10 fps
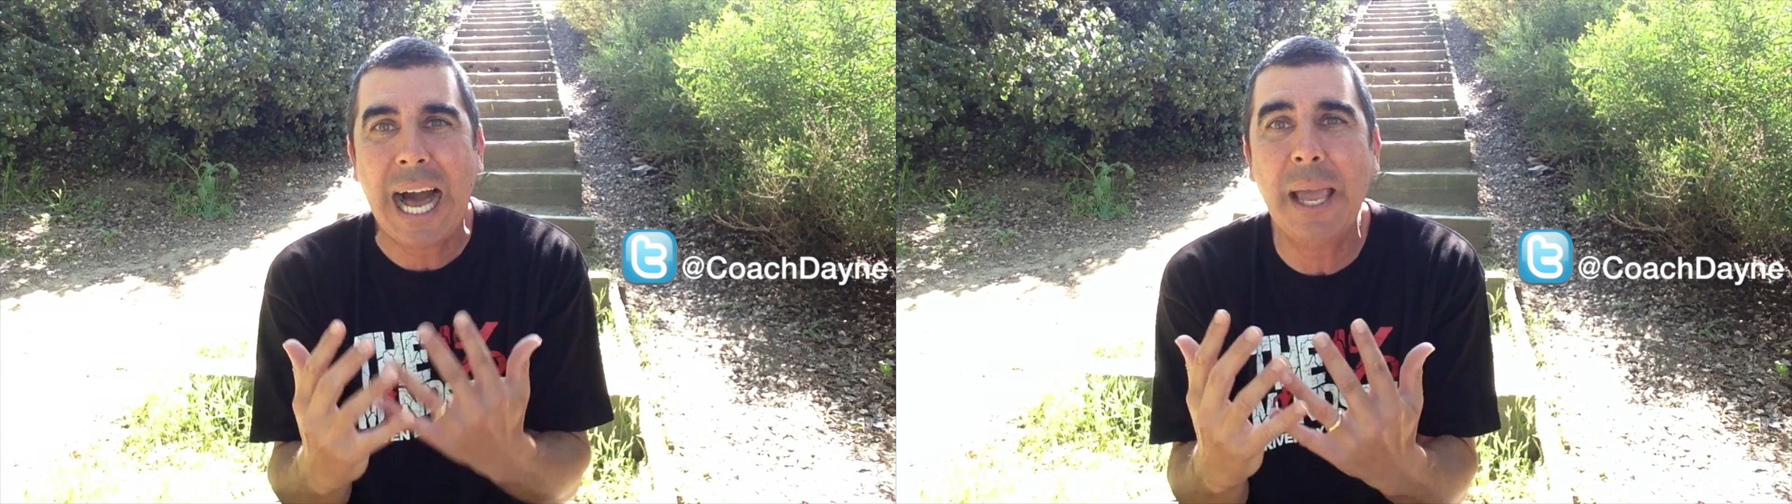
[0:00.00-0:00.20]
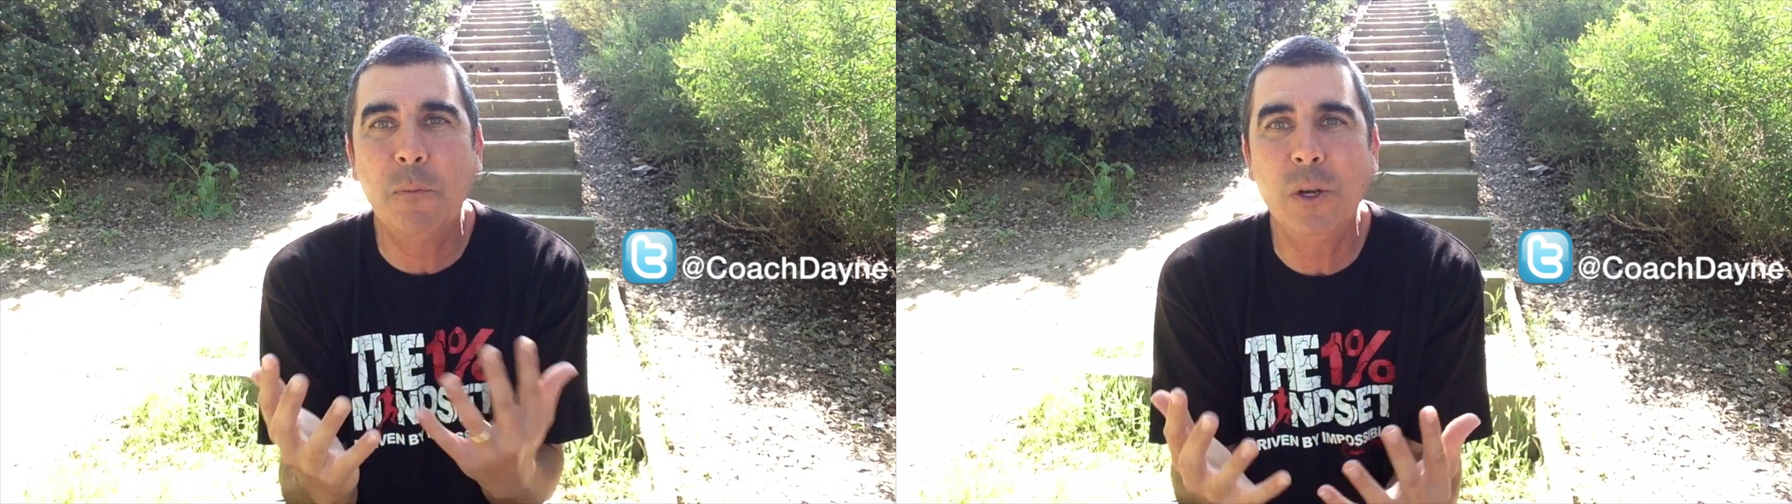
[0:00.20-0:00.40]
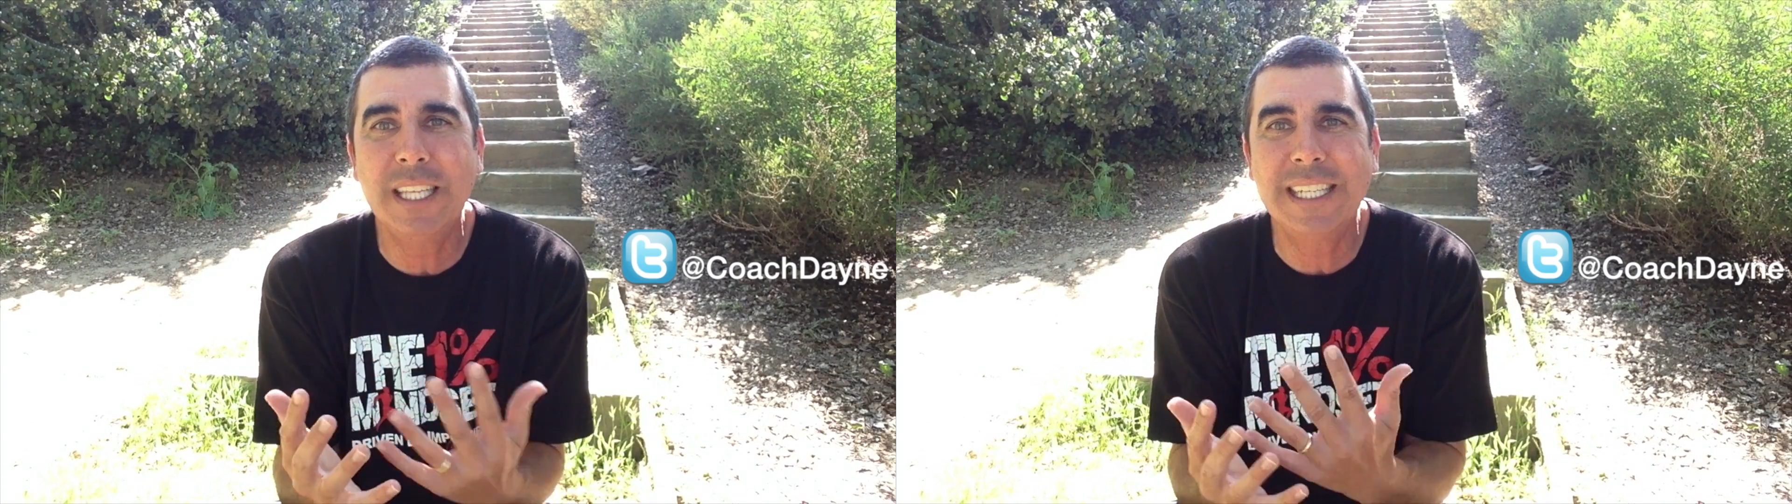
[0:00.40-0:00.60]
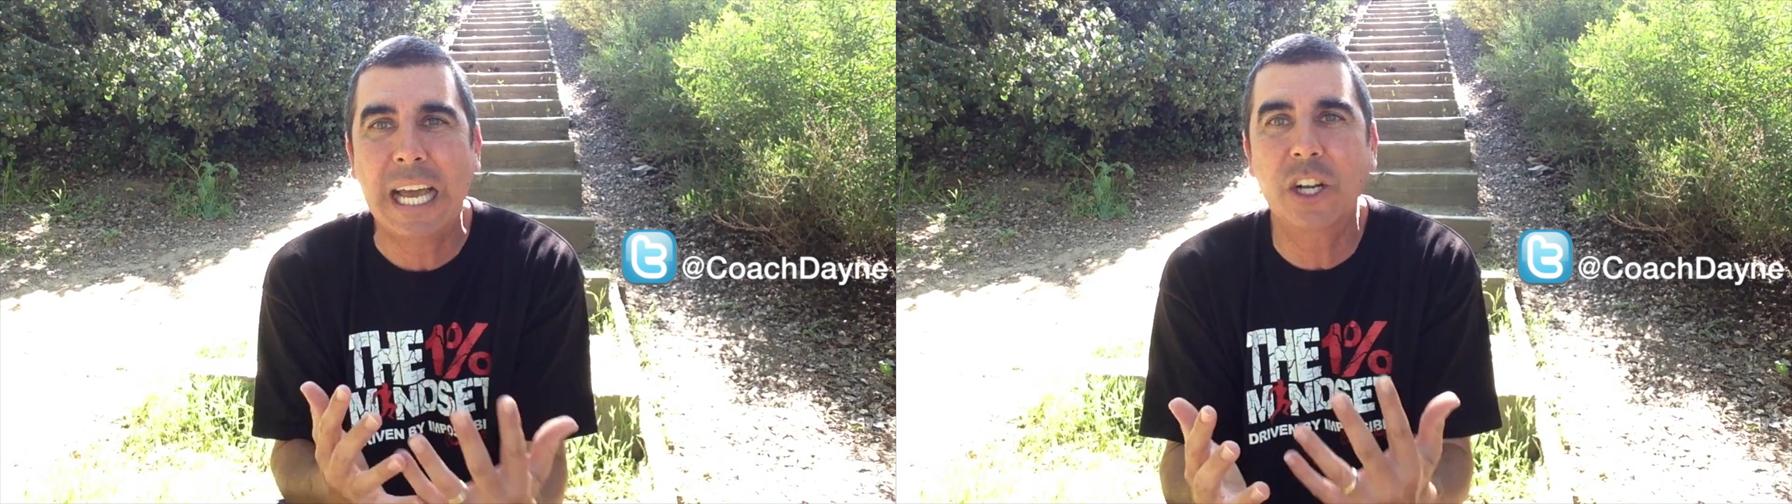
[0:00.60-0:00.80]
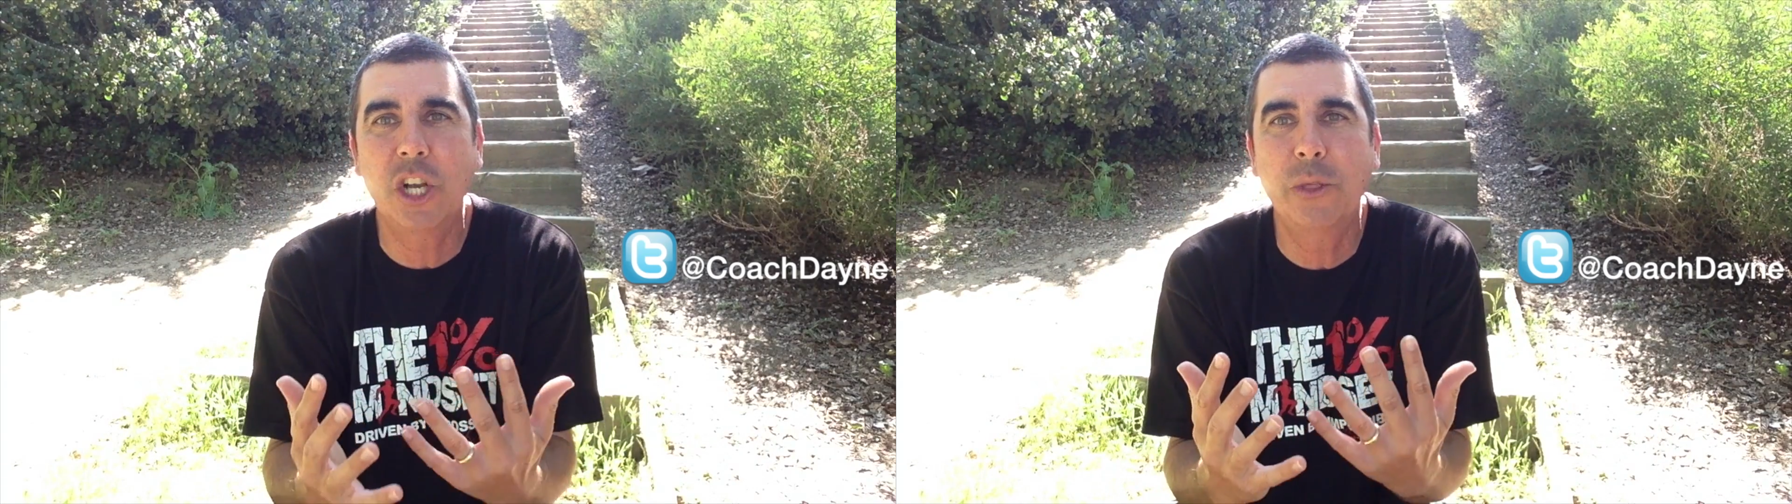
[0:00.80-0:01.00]
I'm willing
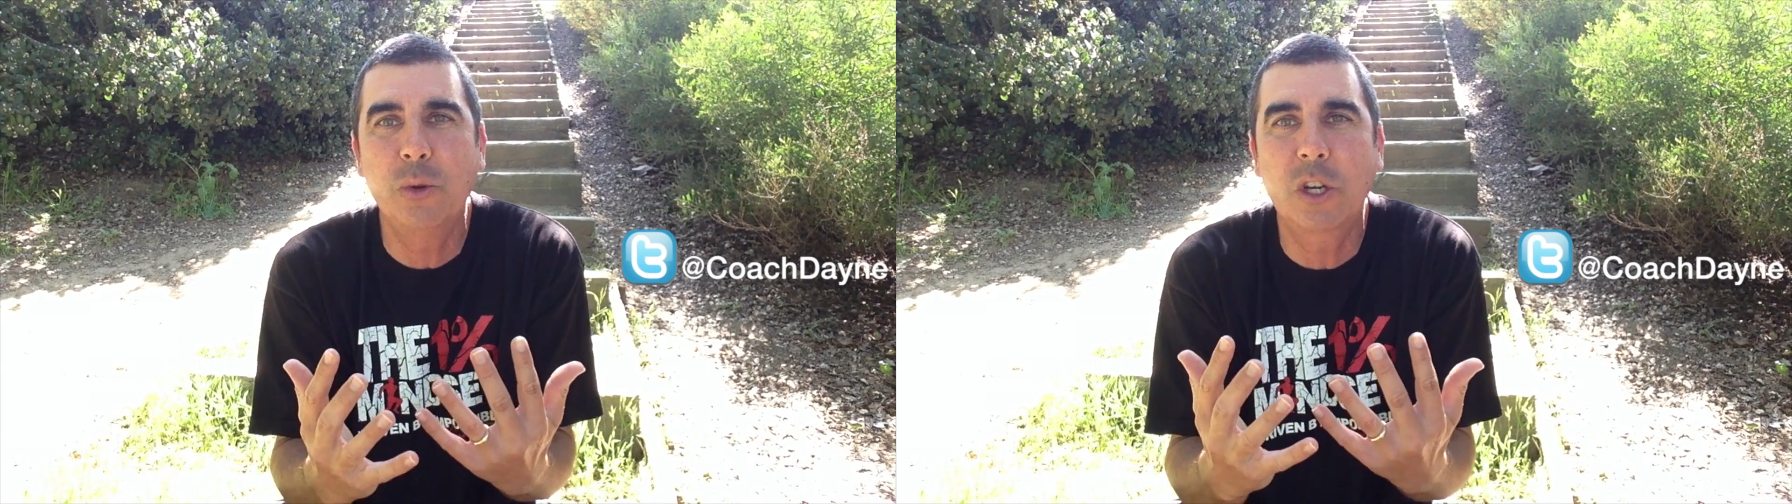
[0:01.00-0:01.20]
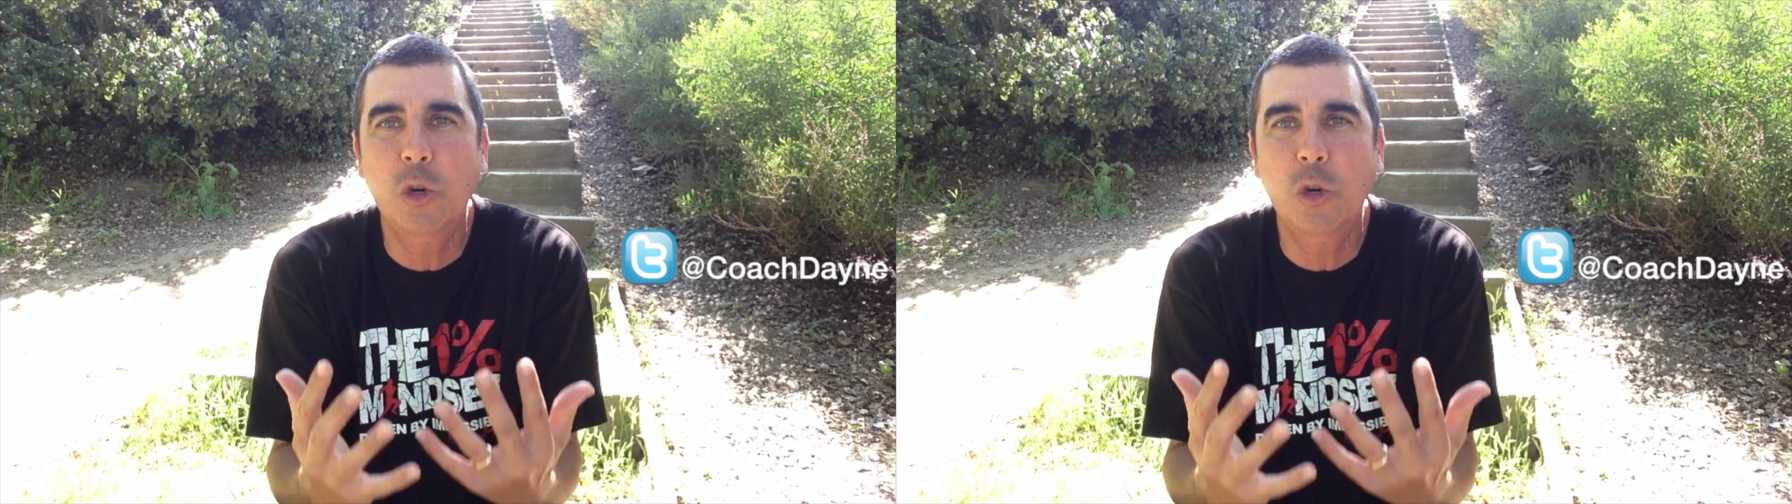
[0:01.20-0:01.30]
now to go through